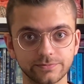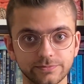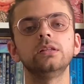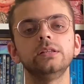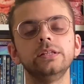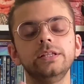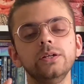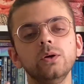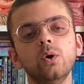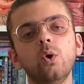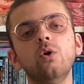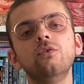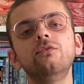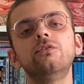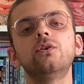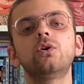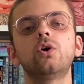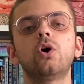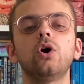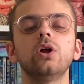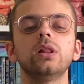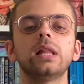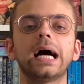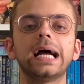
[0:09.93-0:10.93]
The
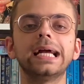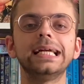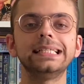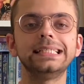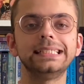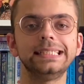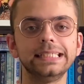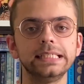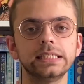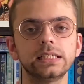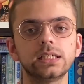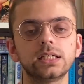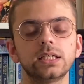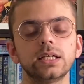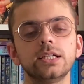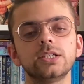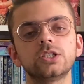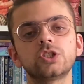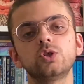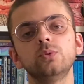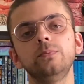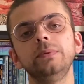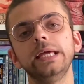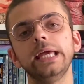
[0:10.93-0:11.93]
overall idea is
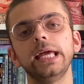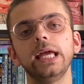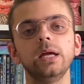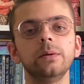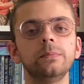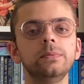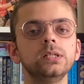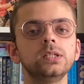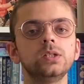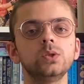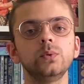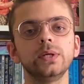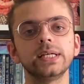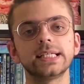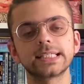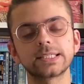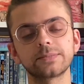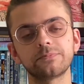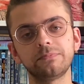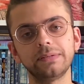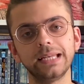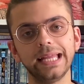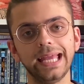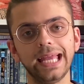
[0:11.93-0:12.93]
to be able to
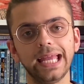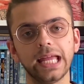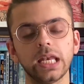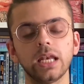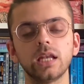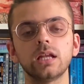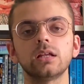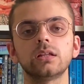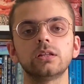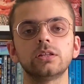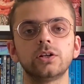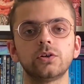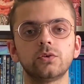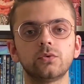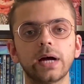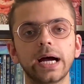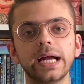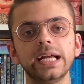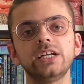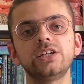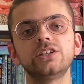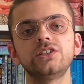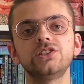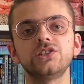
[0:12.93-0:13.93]
explain the
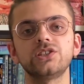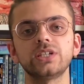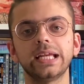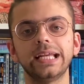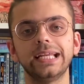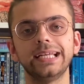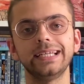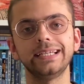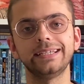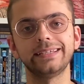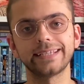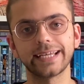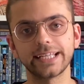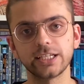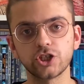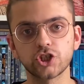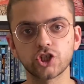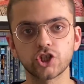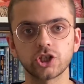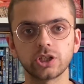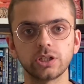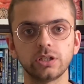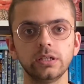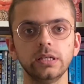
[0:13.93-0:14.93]
writer's
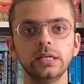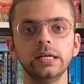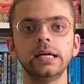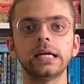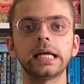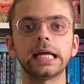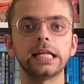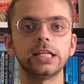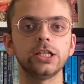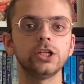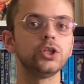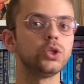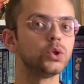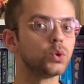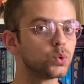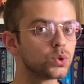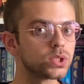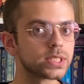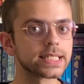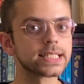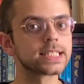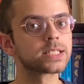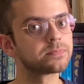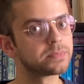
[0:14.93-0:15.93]
intention in
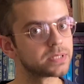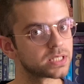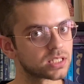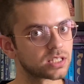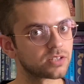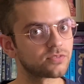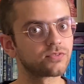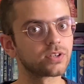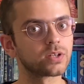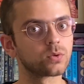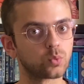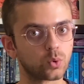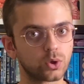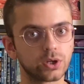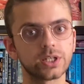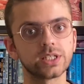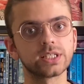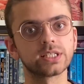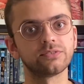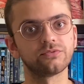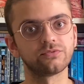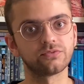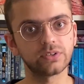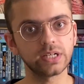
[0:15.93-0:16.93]
using specific
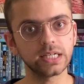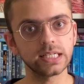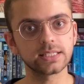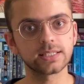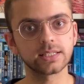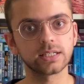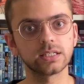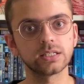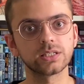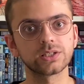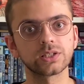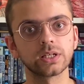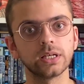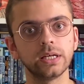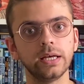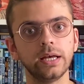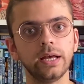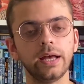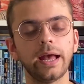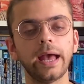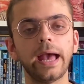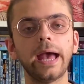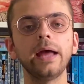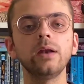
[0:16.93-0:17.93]
words and phrases
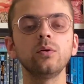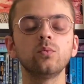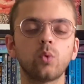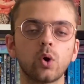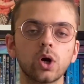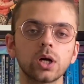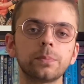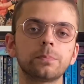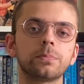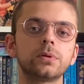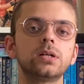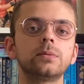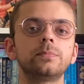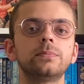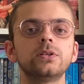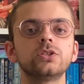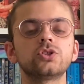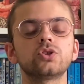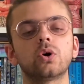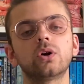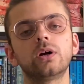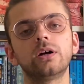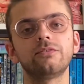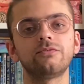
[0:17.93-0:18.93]
and what
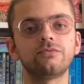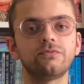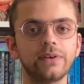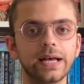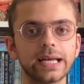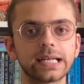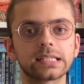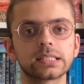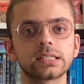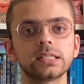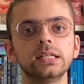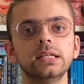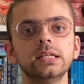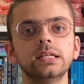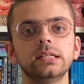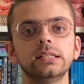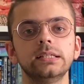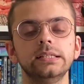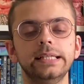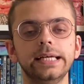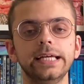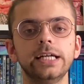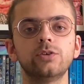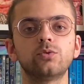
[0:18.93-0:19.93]
purpose or effect
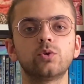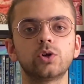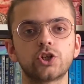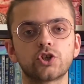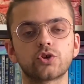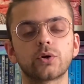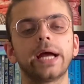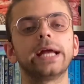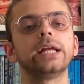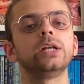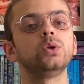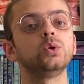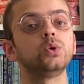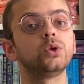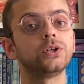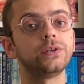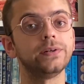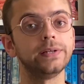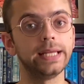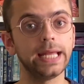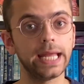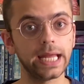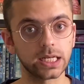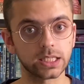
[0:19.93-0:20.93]
they were trying to
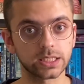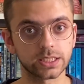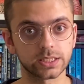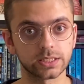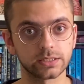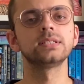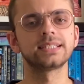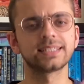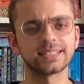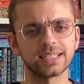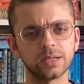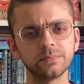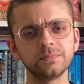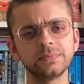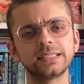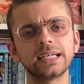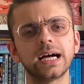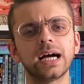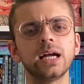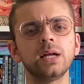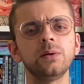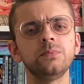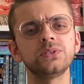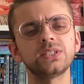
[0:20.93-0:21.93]
create.
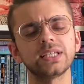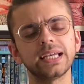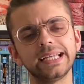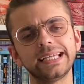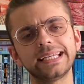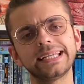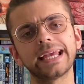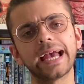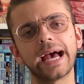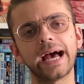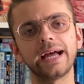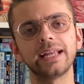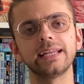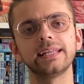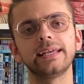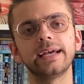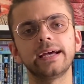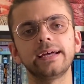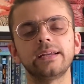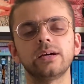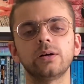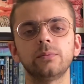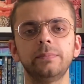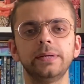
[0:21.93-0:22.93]
Sometimes it can
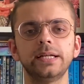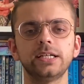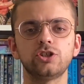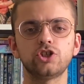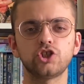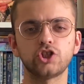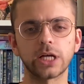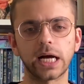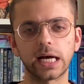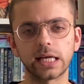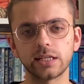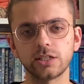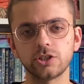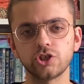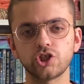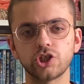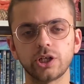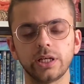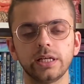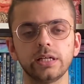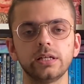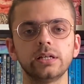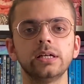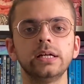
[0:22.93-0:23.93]
get a bit
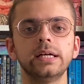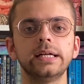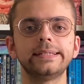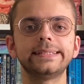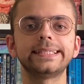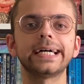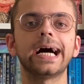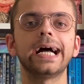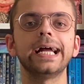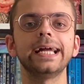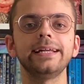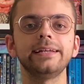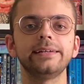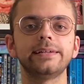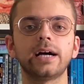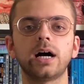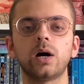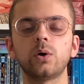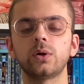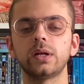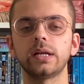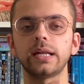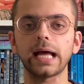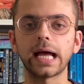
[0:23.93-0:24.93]
challenging tying
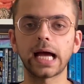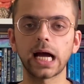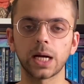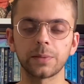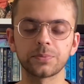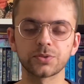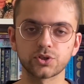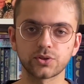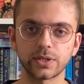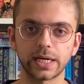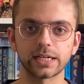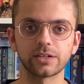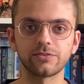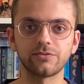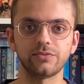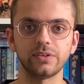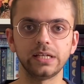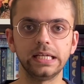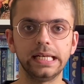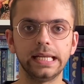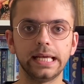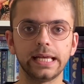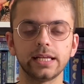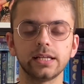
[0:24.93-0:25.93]
down an abstract
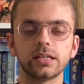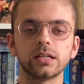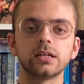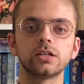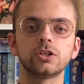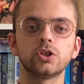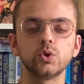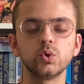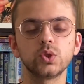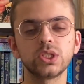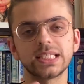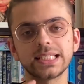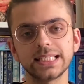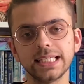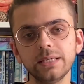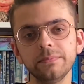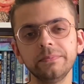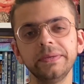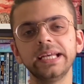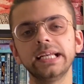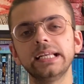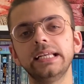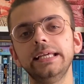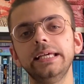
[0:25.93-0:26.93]
feeling to
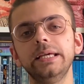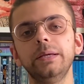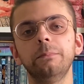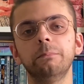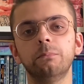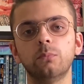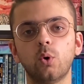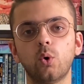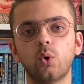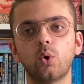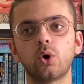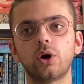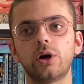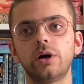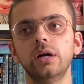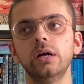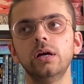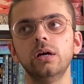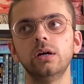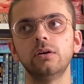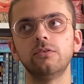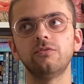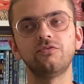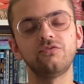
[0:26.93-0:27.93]
seemingly more
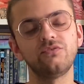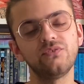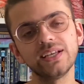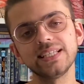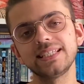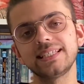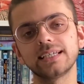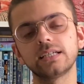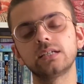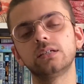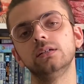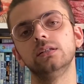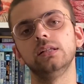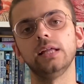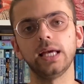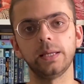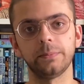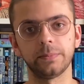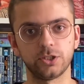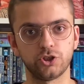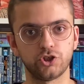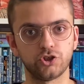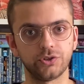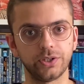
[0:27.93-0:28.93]
physical
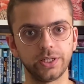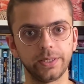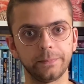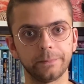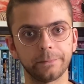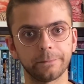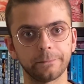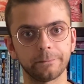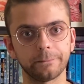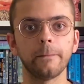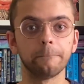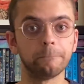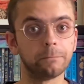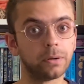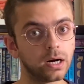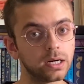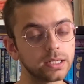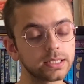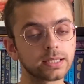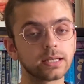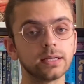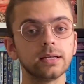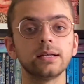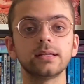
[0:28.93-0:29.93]
imagery.
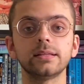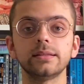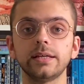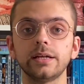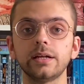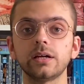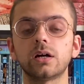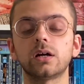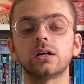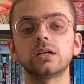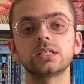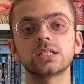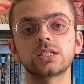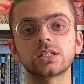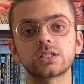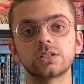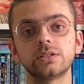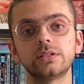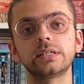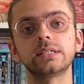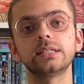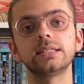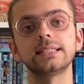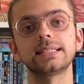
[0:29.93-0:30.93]
But there are
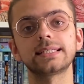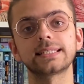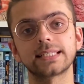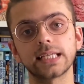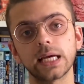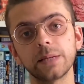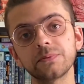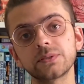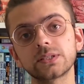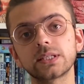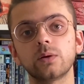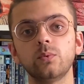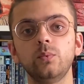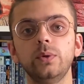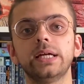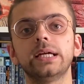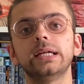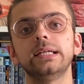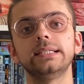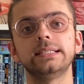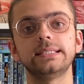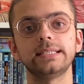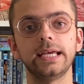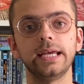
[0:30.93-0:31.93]
certain steps that we
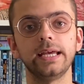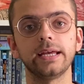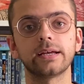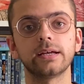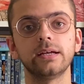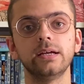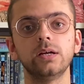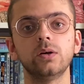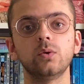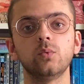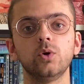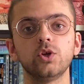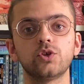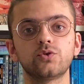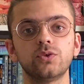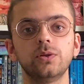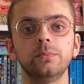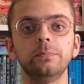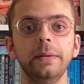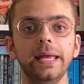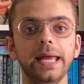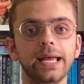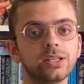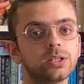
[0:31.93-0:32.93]
can take which will
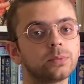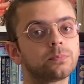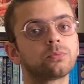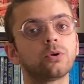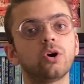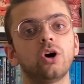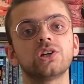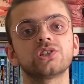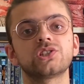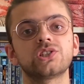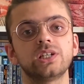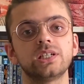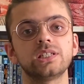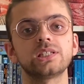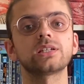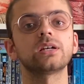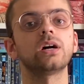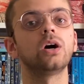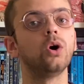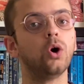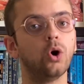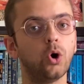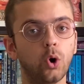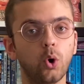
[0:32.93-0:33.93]
make the process
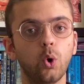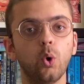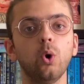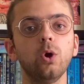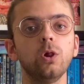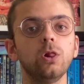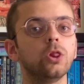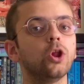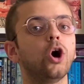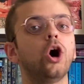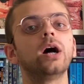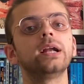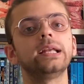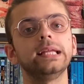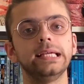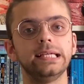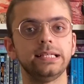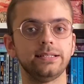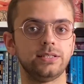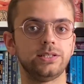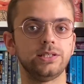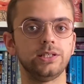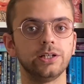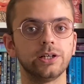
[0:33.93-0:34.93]
a whole lot
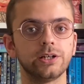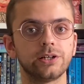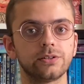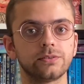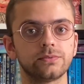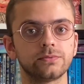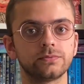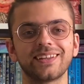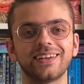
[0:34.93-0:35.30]
easier.